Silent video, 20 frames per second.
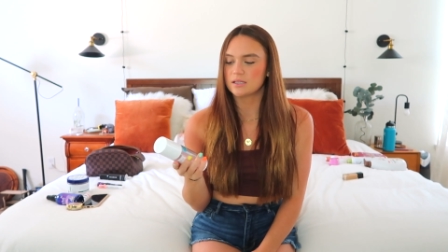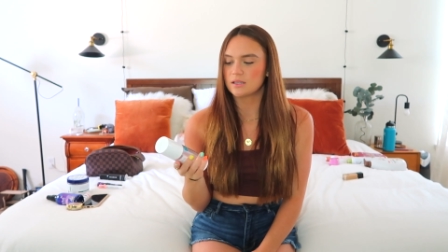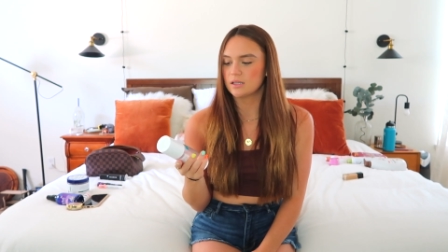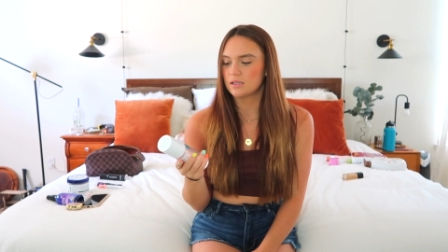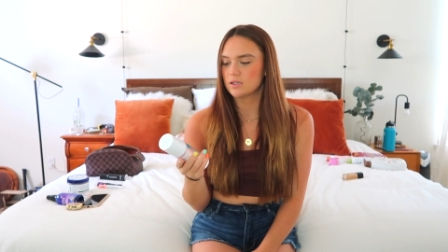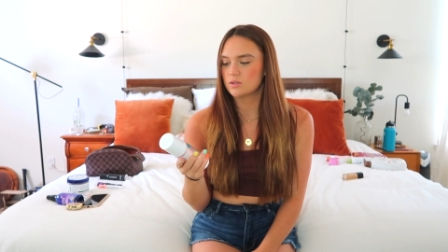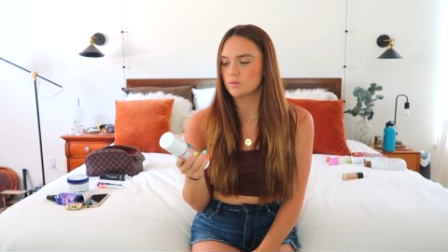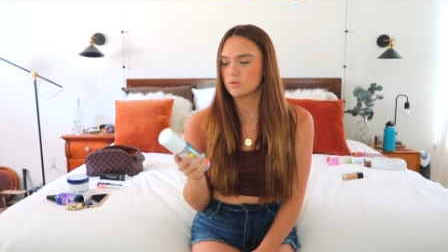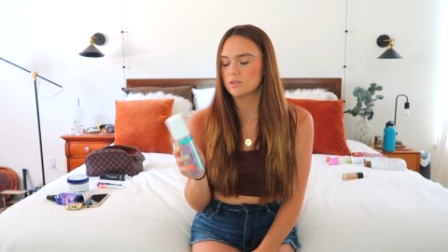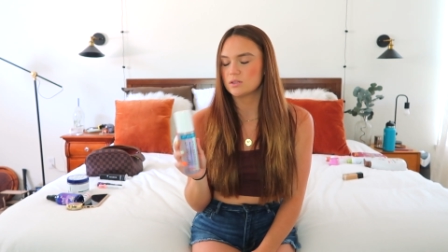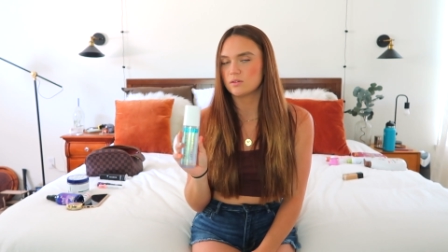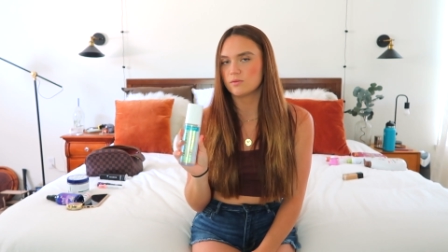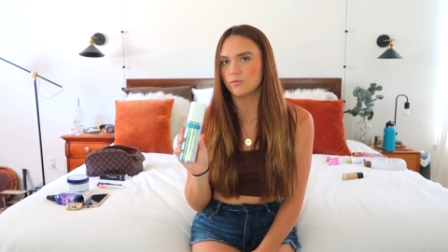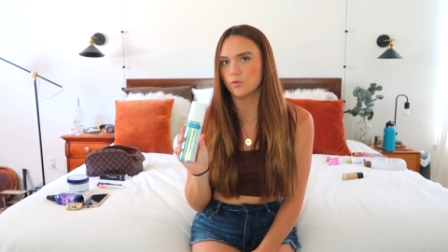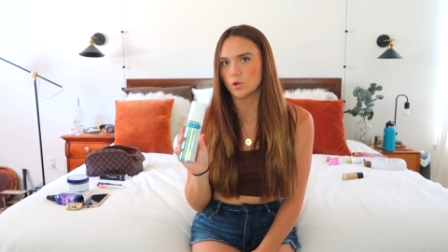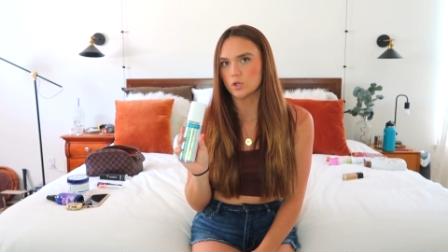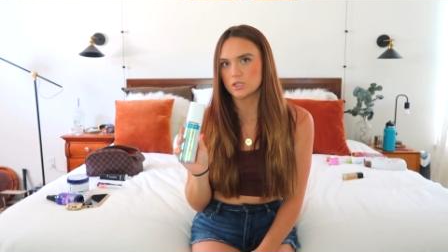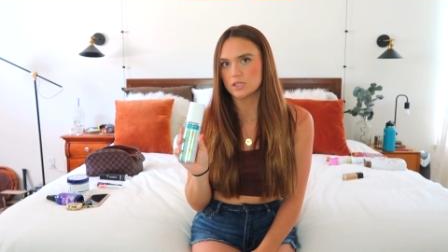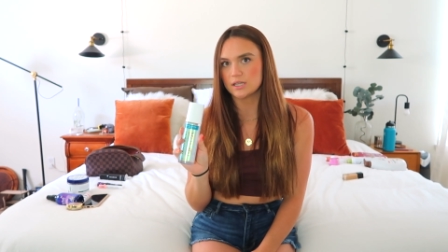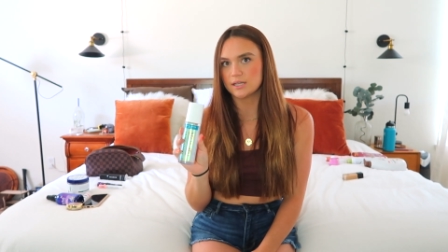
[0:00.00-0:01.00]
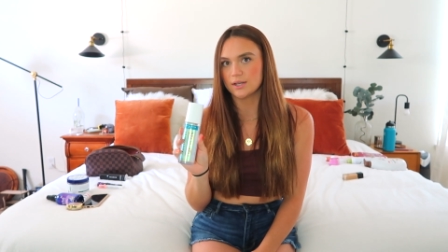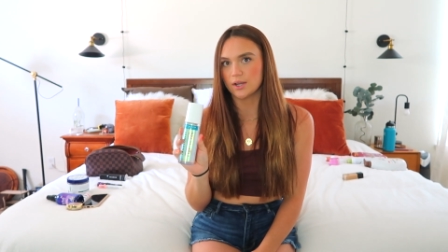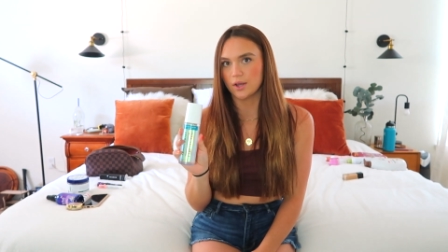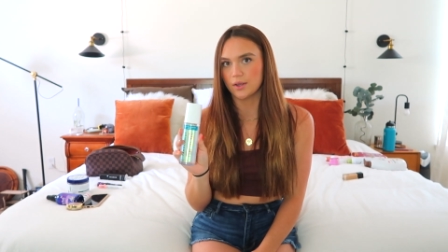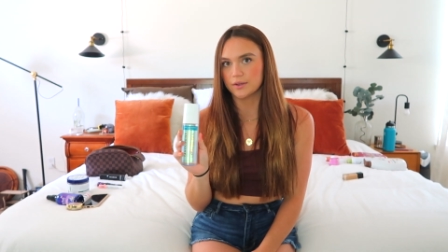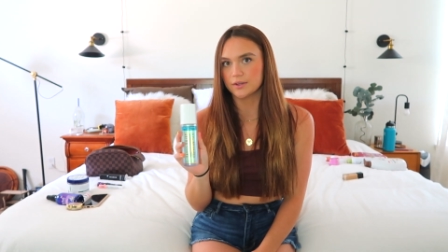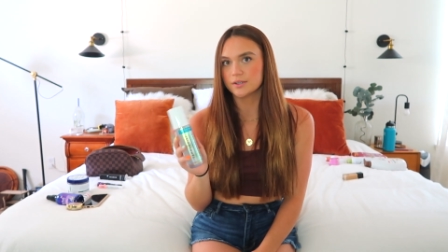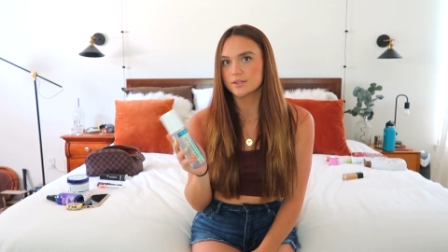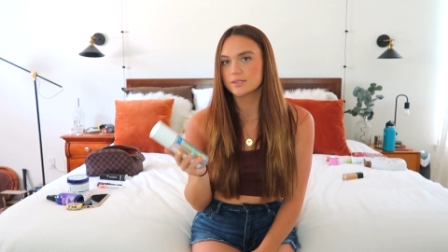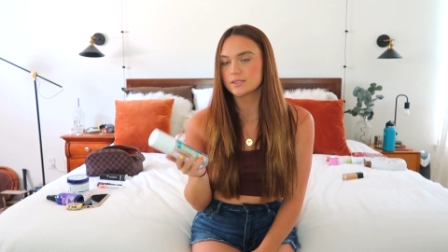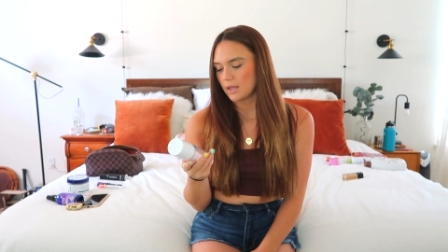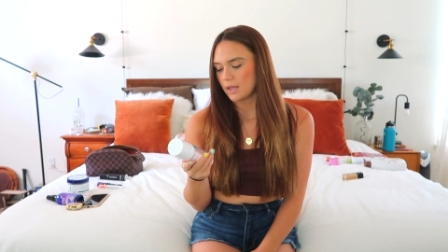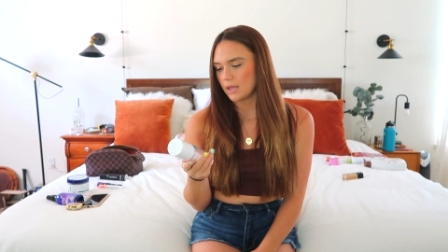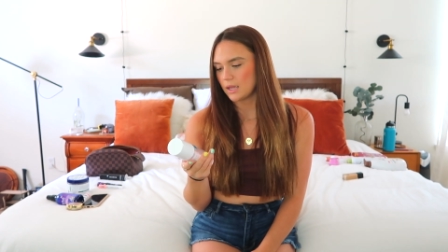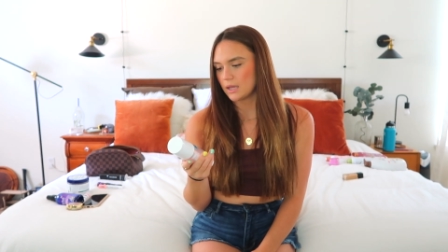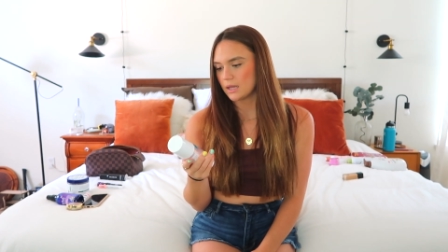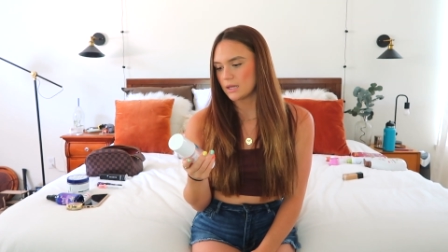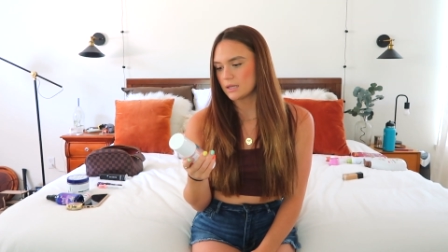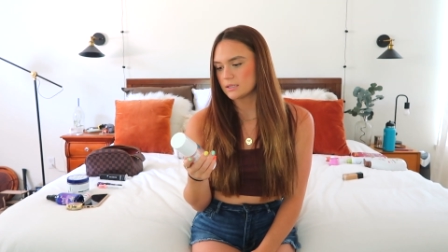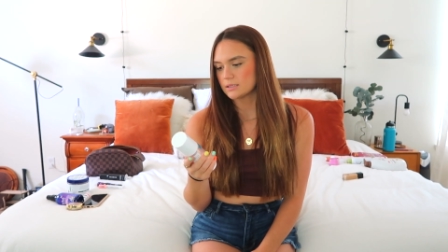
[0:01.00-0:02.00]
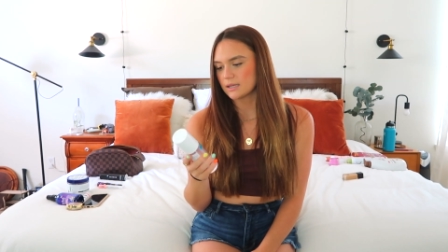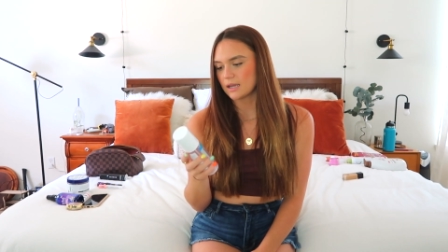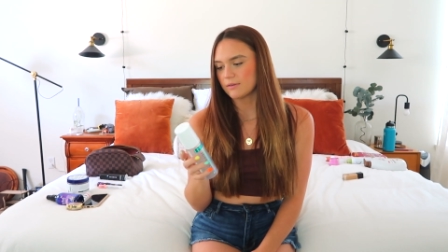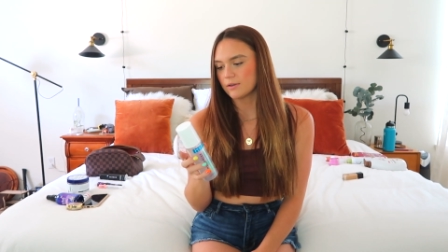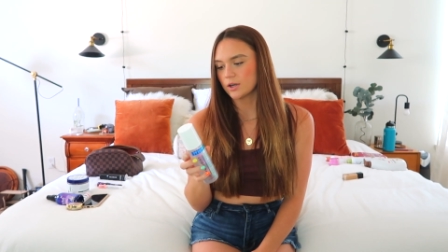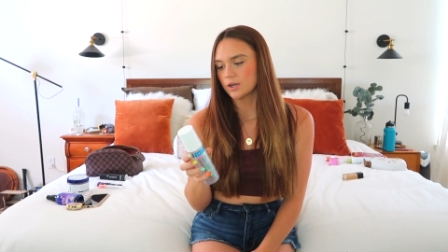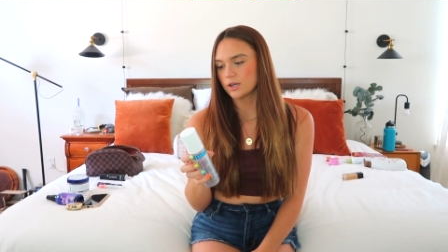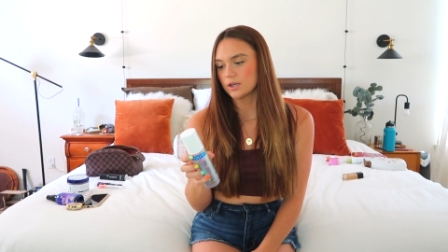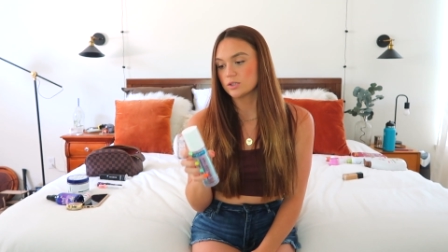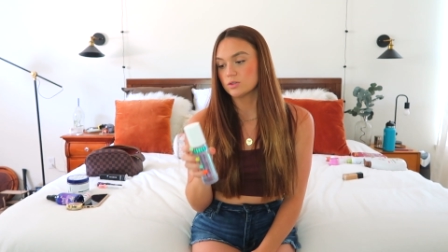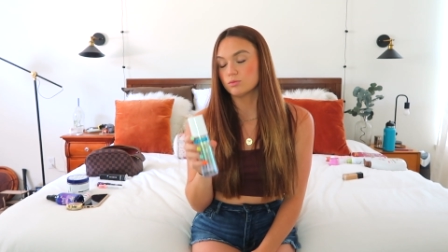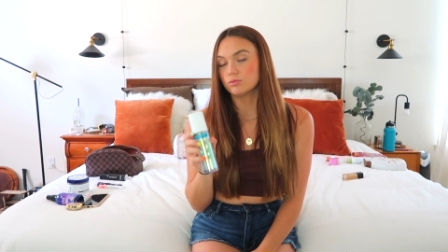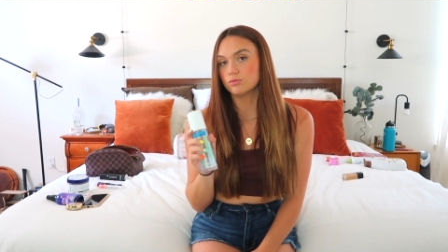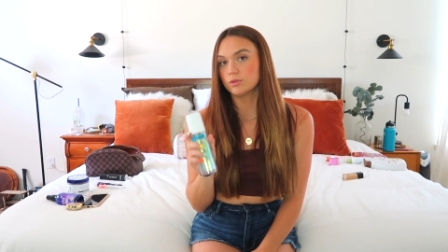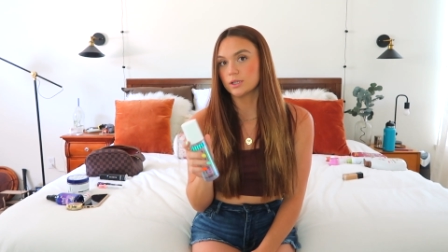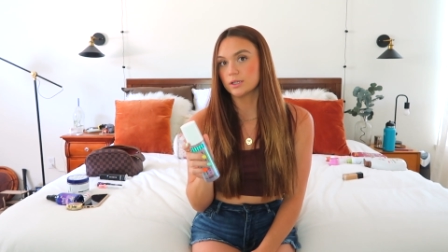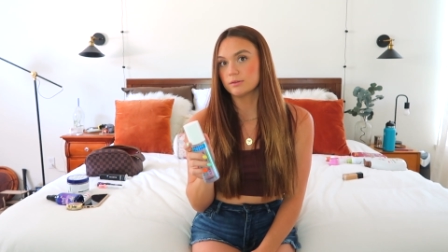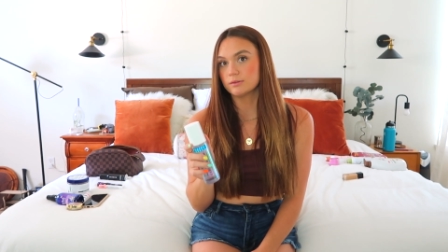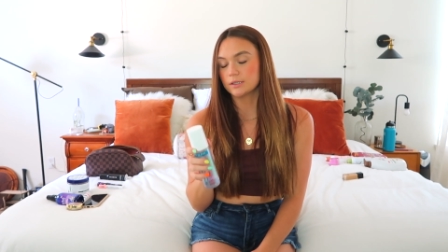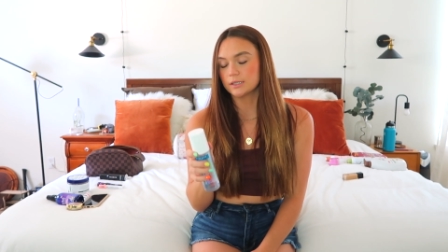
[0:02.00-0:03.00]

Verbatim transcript: I think this was $14. And I heard it's really,